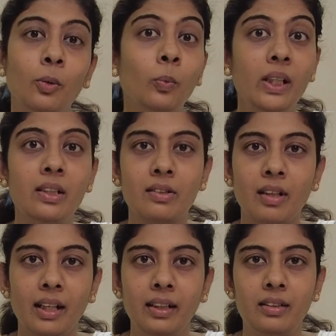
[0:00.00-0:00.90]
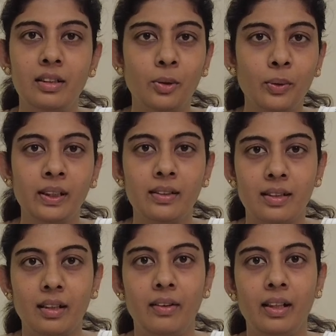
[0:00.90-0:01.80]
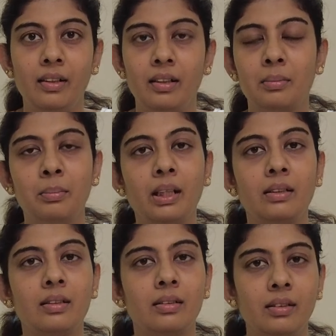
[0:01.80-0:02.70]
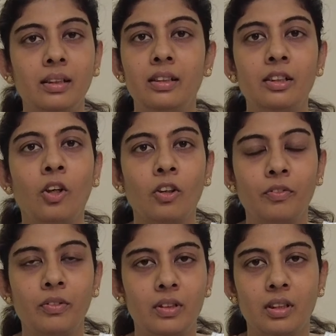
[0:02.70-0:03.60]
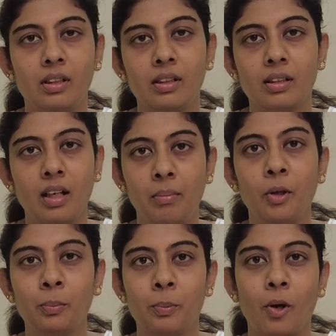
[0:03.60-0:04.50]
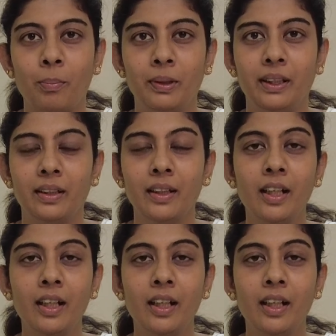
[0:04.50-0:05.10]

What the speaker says: we tried doing the terrarium but it did not come out properly.